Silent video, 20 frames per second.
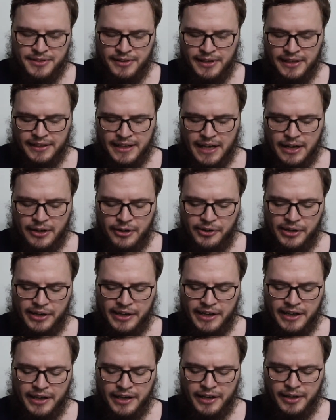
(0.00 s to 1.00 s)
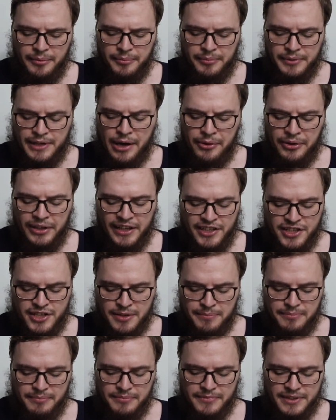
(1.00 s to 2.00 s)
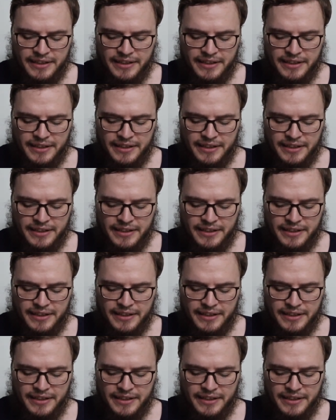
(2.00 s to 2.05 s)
So like now in Egypt,